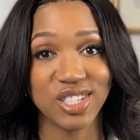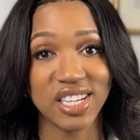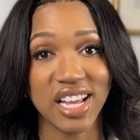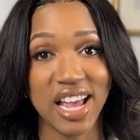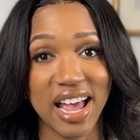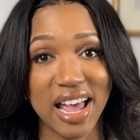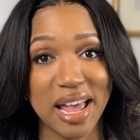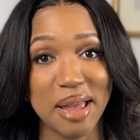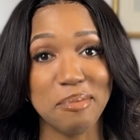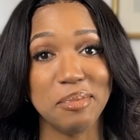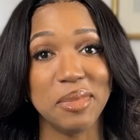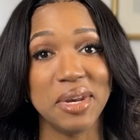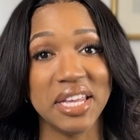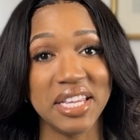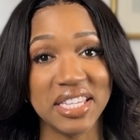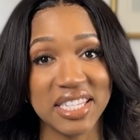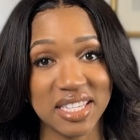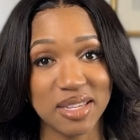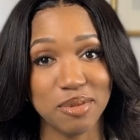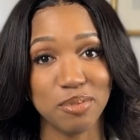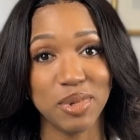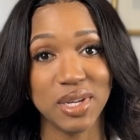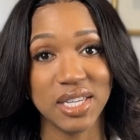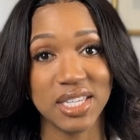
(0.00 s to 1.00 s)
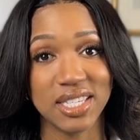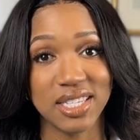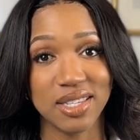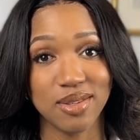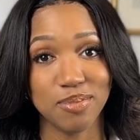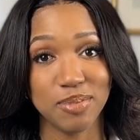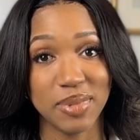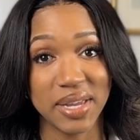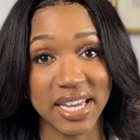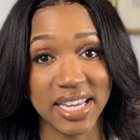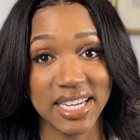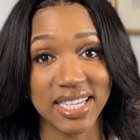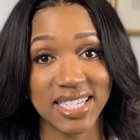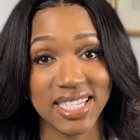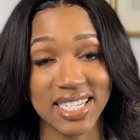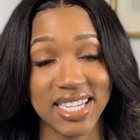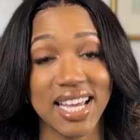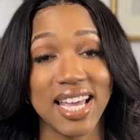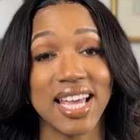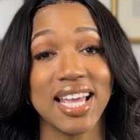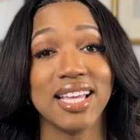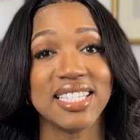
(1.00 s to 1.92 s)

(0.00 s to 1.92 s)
time needs to be spent